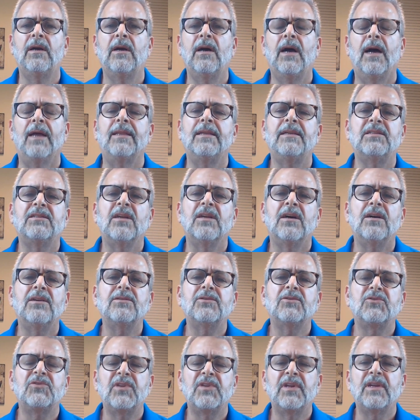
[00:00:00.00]
At least
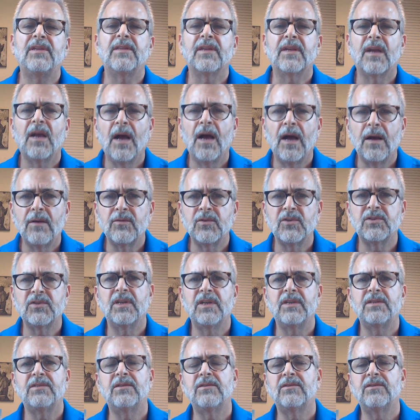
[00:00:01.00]
understand the
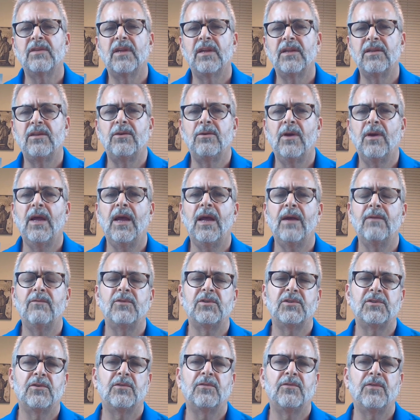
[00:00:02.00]
conversations that you have
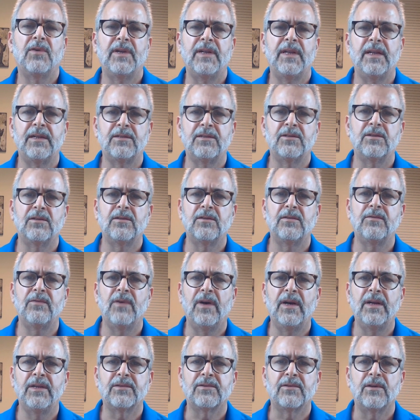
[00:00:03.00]
with your financial
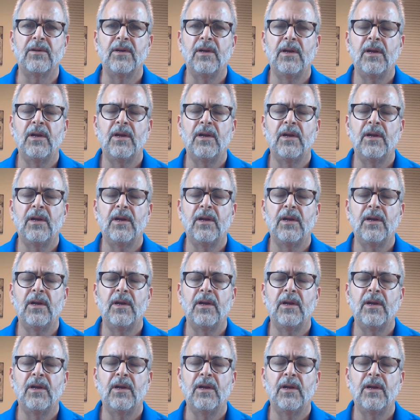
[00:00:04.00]
advisor